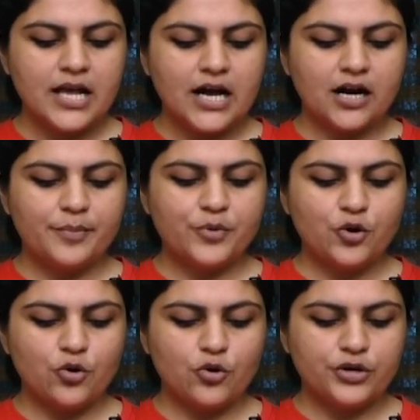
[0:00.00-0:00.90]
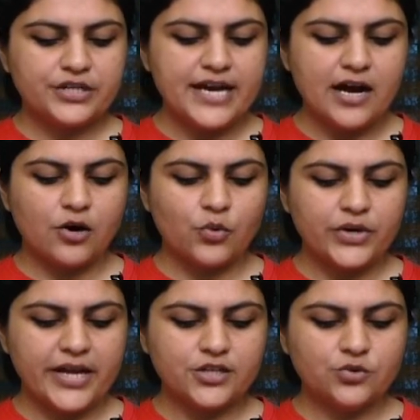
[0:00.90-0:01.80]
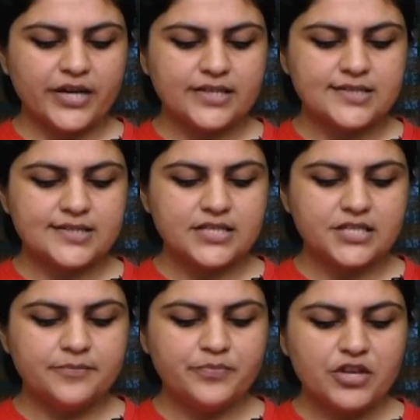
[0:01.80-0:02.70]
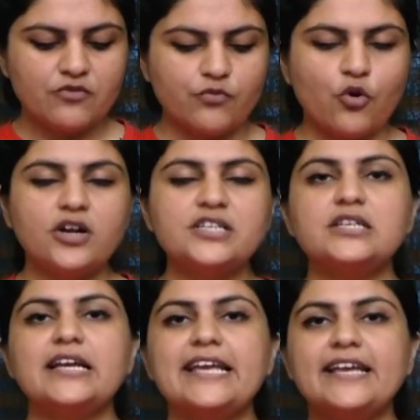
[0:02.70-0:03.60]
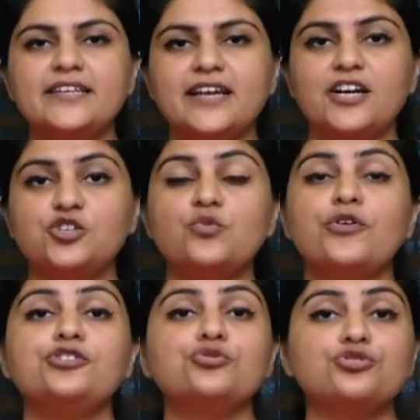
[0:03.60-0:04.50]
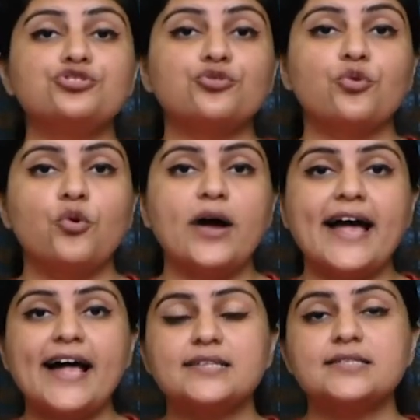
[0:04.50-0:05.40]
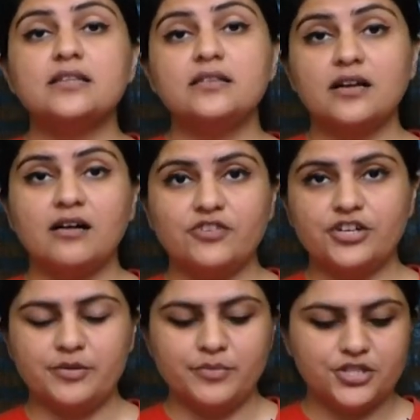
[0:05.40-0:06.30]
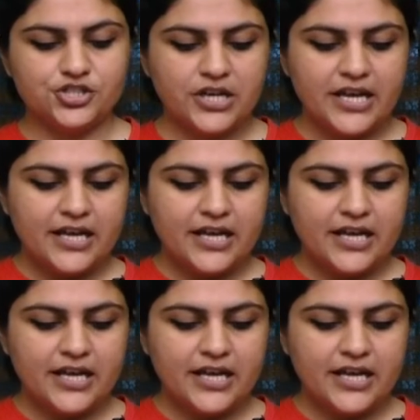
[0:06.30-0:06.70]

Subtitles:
up or down, and you can see what area you want to show as the cover image.